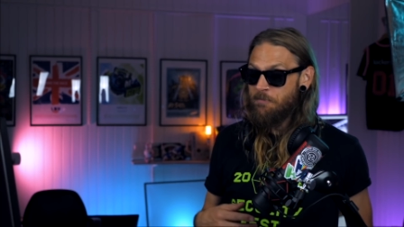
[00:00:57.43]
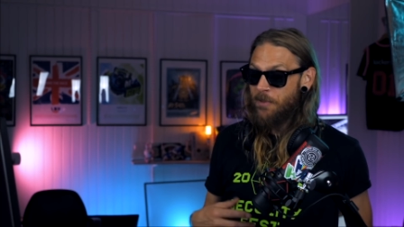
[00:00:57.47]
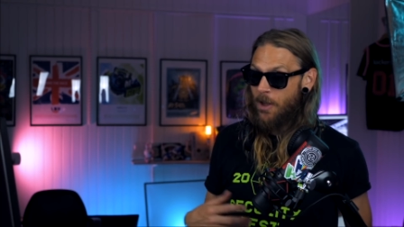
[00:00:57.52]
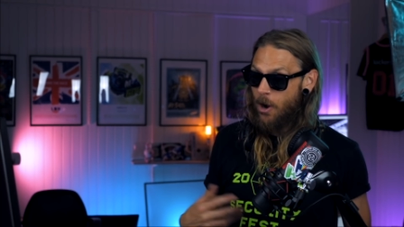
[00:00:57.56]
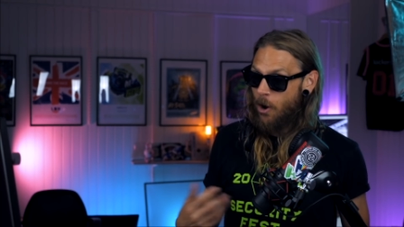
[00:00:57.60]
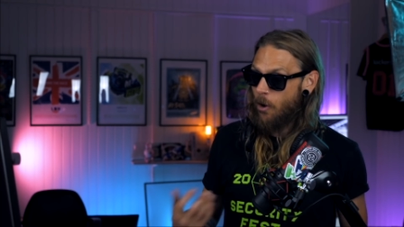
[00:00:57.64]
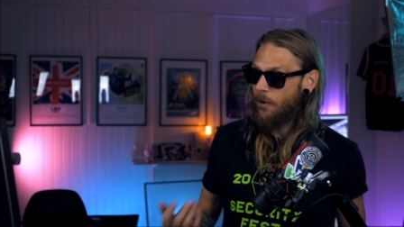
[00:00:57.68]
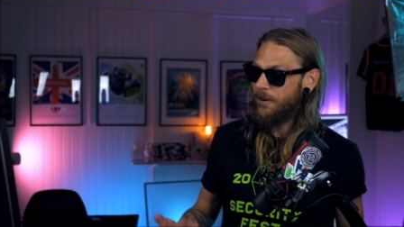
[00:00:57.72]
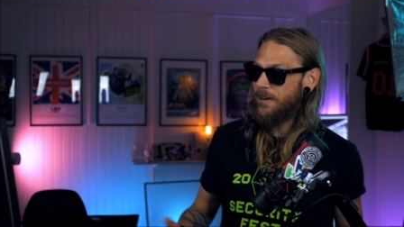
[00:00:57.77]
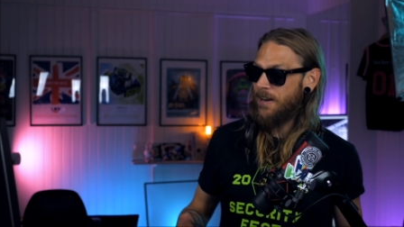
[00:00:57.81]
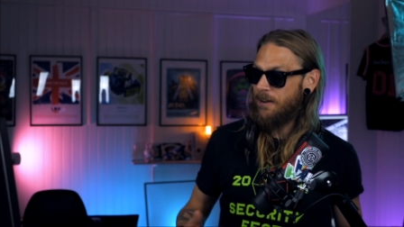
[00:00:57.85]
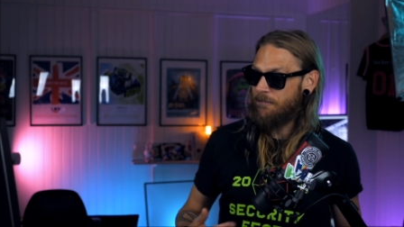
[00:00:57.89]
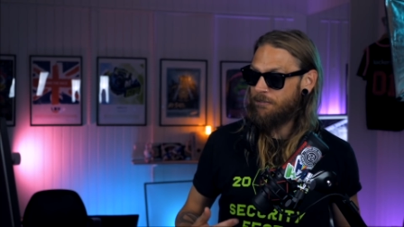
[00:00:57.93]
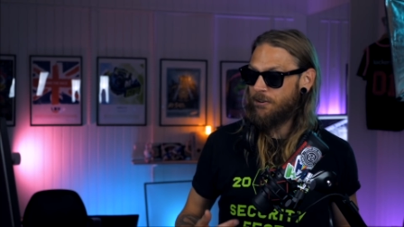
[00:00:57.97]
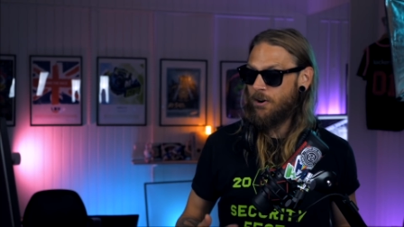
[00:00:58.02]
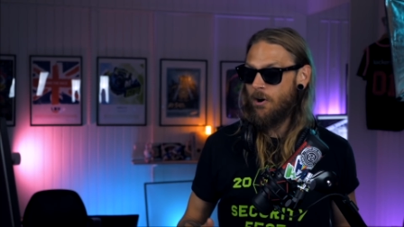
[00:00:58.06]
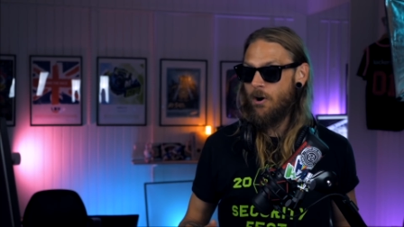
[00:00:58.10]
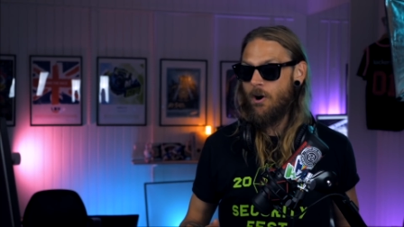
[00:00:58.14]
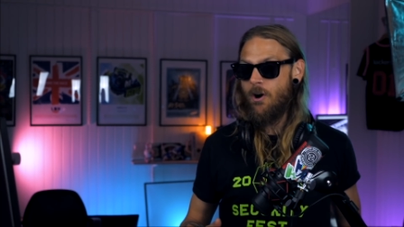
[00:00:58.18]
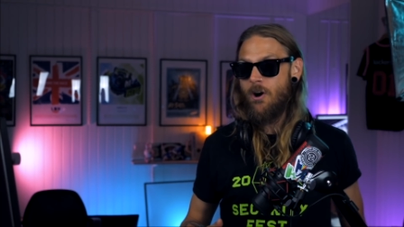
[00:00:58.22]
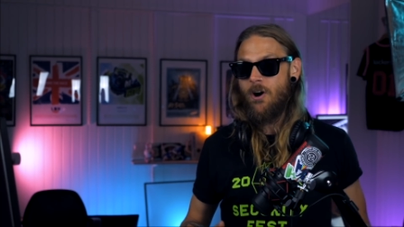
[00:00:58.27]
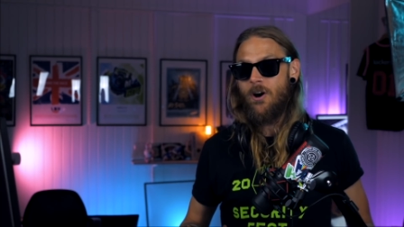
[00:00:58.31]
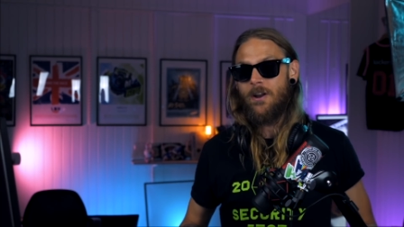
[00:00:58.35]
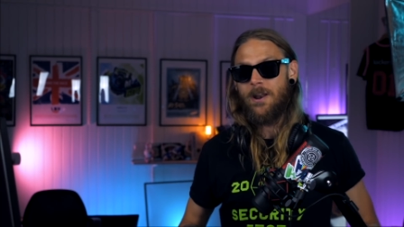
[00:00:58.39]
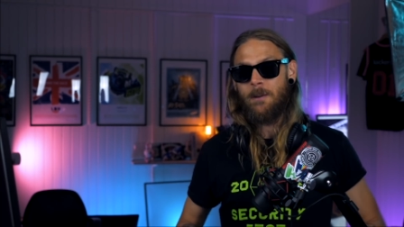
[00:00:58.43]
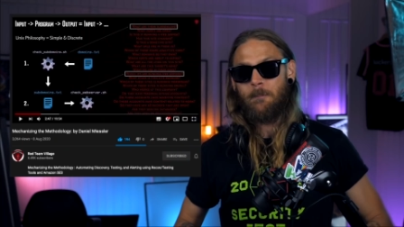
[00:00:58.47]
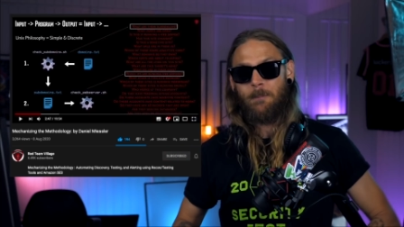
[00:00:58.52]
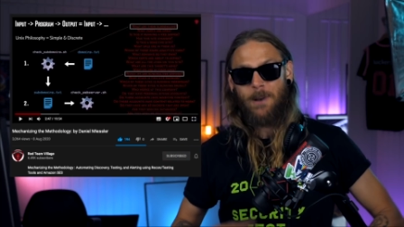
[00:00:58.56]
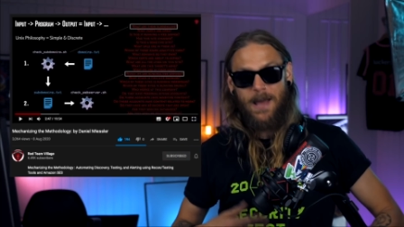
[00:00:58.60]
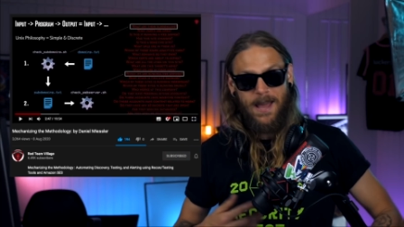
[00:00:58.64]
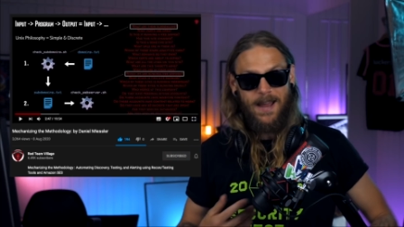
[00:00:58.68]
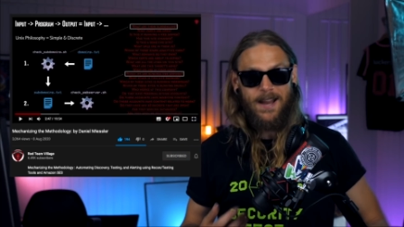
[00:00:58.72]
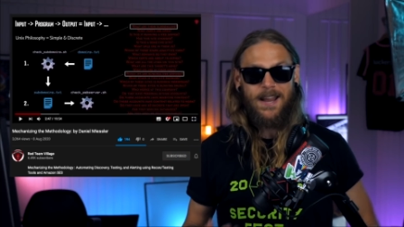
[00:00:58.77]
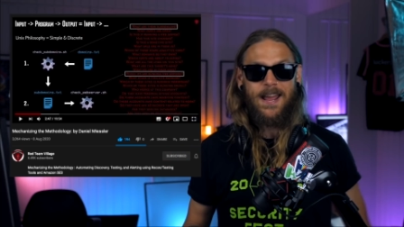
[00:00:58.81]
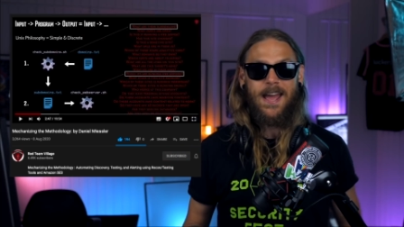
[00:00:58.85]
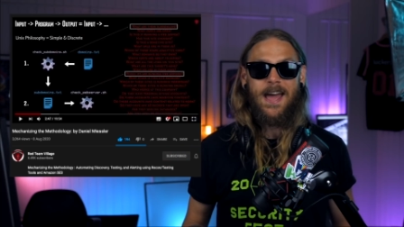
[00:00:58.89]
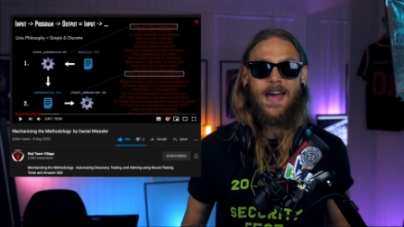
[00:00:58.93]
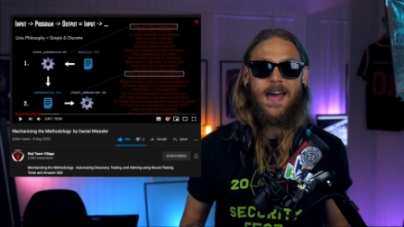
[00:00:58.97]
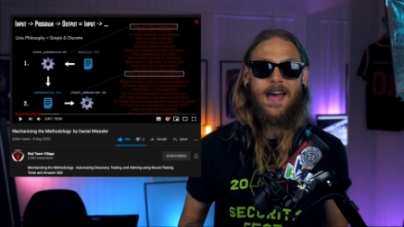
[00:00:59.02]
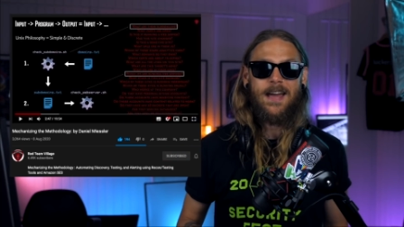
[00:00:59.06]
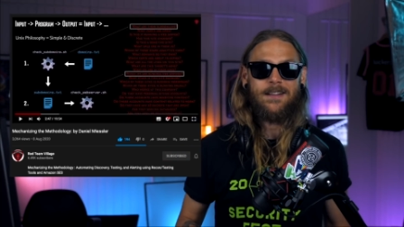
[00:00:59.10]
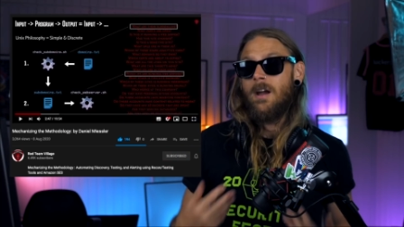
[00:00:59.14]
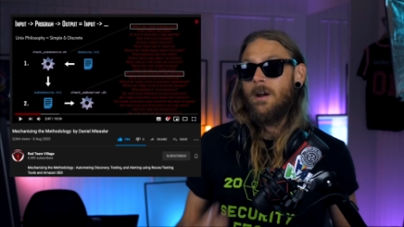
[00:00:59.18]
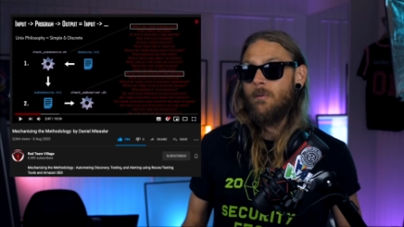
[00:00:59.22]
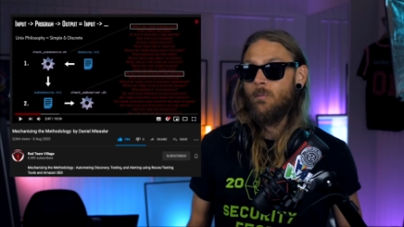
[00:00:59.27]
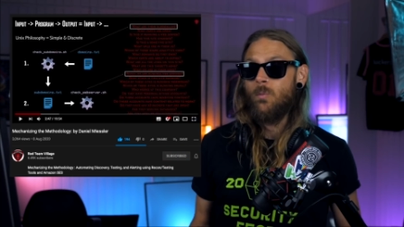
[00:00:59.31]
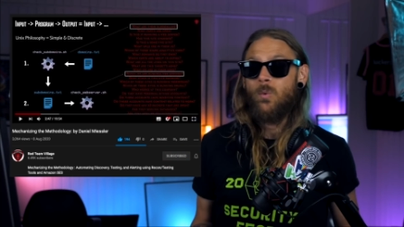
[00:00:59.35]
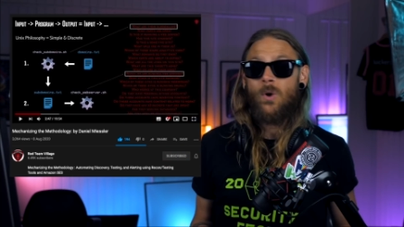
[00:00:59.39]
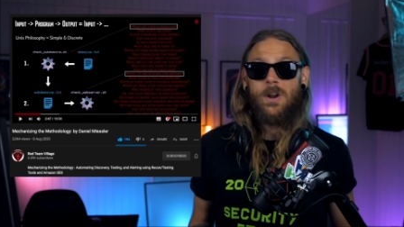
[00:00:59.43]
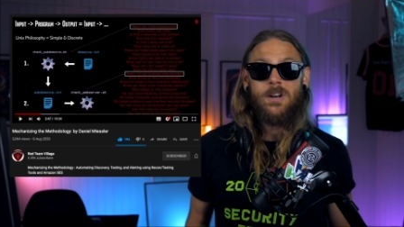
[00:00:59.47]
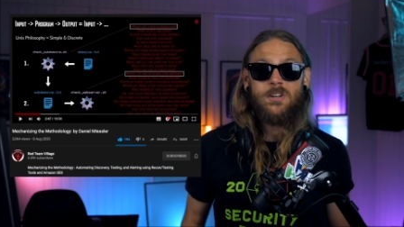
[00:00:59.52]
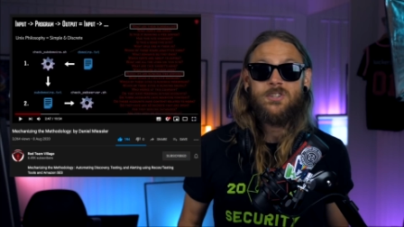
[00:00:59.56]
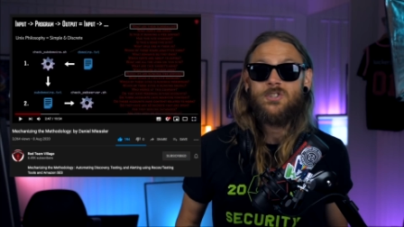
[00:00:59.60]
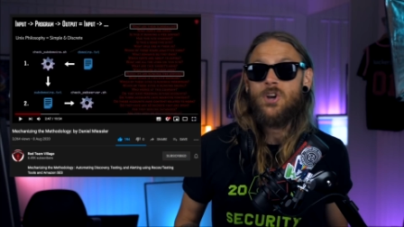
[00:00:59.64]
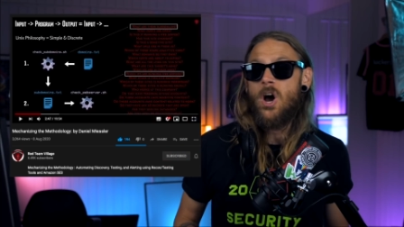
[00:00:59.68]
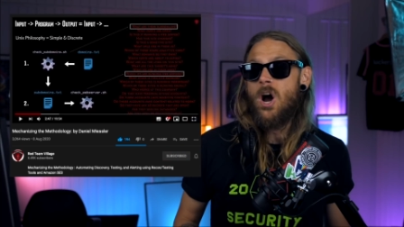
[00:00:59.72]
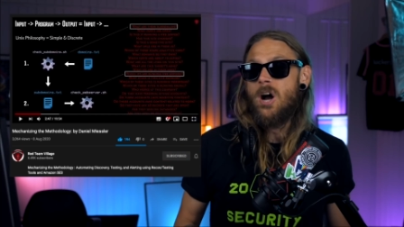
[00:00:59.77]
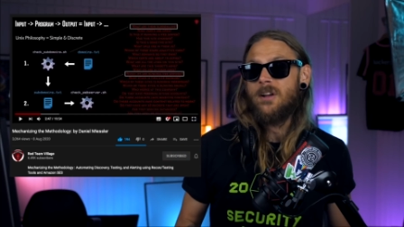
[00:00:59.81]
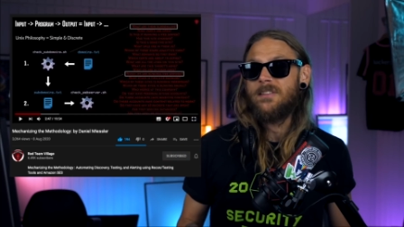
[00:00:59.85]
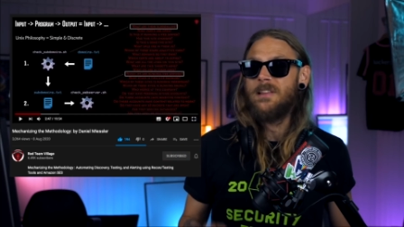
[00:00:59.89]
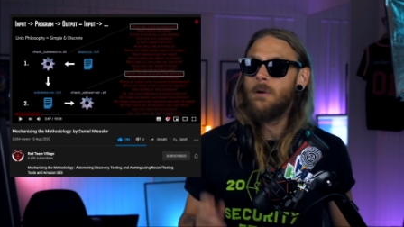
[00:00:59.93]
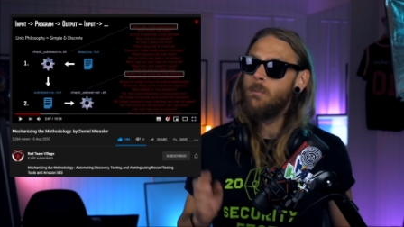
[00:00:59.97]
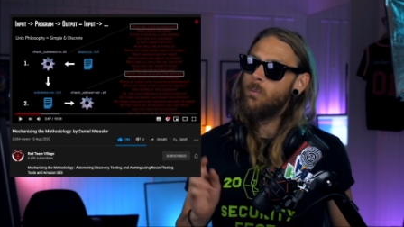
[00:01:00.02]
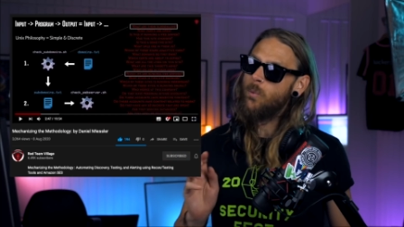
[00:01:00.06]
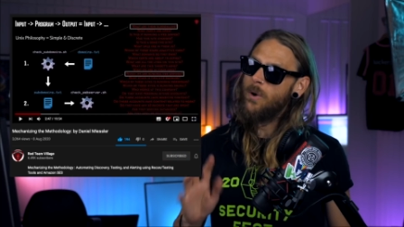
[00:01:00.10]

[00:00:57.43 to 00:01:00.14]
on DEF CON and Black Hat. And one talk that